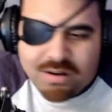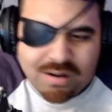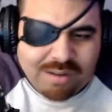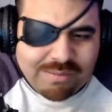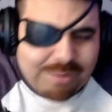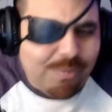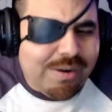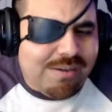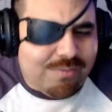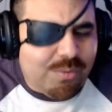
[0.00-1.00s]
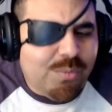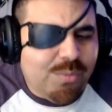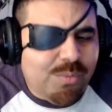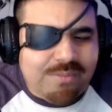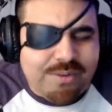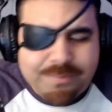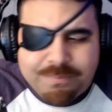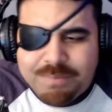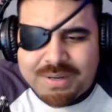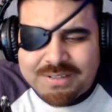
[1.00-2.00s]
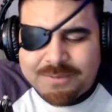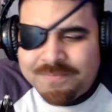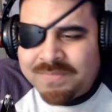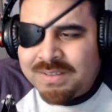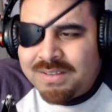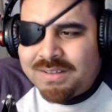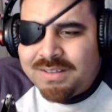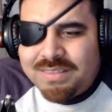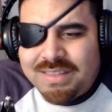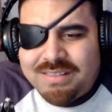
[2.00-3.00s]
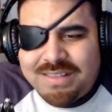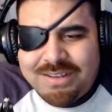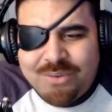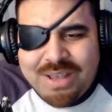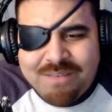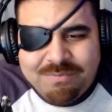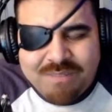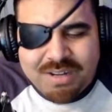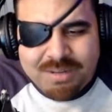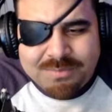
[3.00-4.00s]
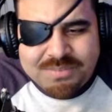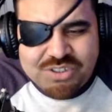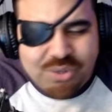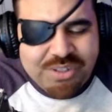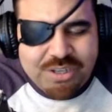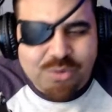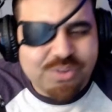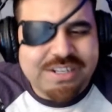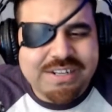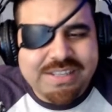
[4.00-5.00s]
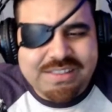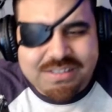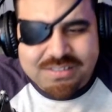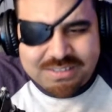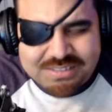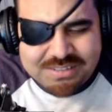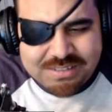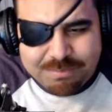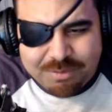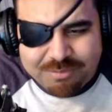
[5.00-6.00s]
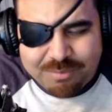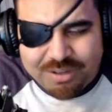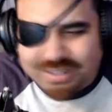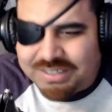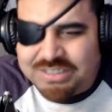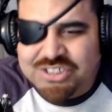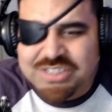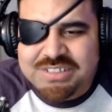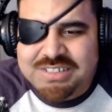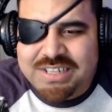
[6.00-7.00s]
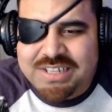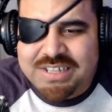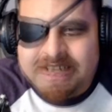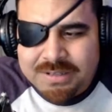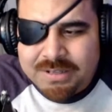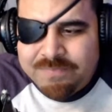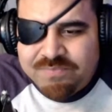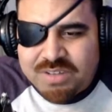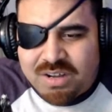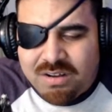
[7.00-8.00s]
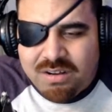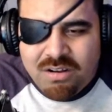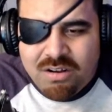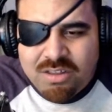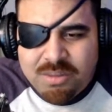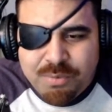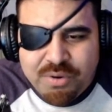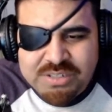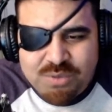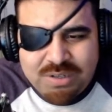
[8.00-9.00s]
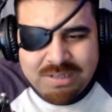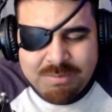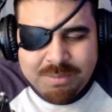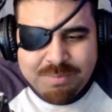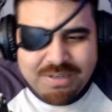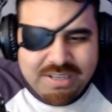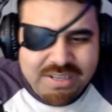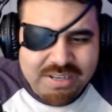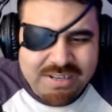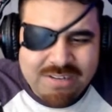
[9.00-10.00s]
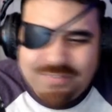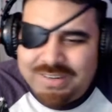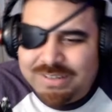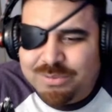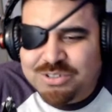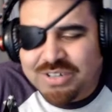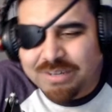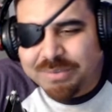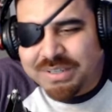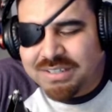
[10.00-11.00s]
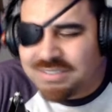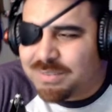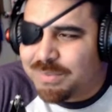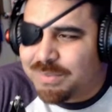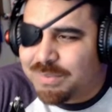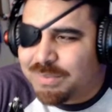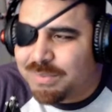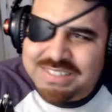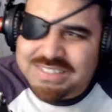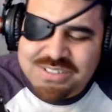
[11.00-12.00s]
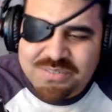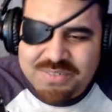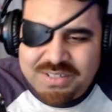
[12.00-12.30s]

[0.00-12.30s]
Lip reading: all right, whatever. But then you have Sonya who didn't get the birthmark, and then she's like, oh, the boys won't let me play, and I felt like there was trying to be some kind of sense of